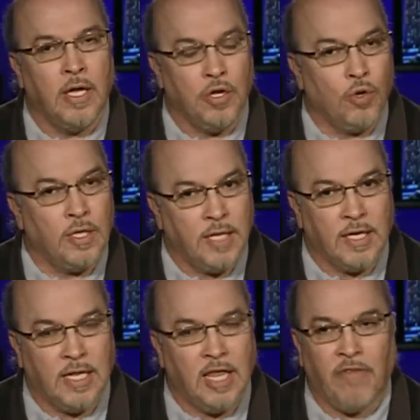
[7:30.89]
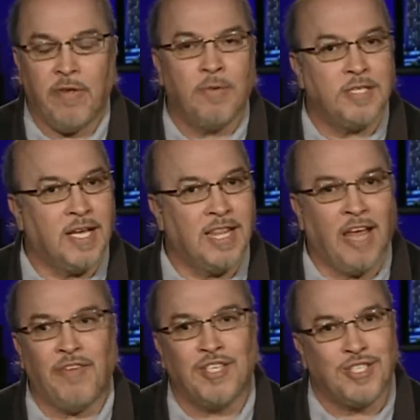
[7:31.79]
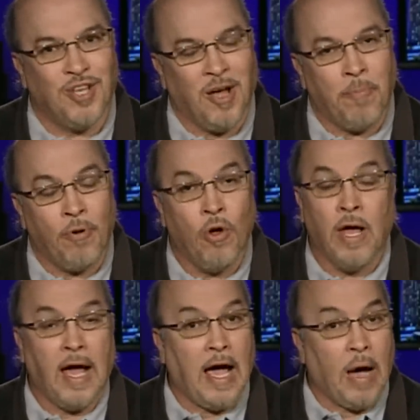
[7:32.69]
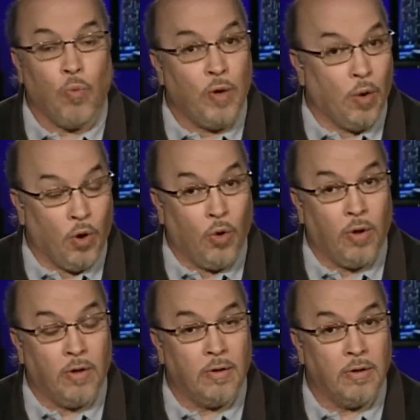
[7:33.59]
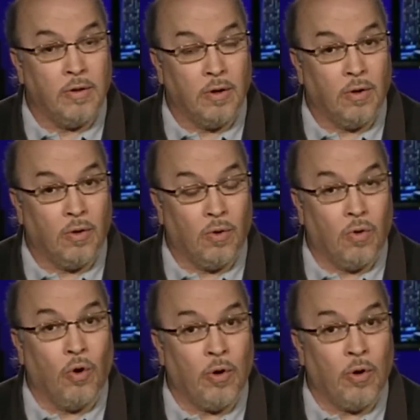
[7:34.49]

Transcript: You want to tell Gaddafi, Mr. Gaddafi, stop? Let's, oh, oh. uh, or, or, I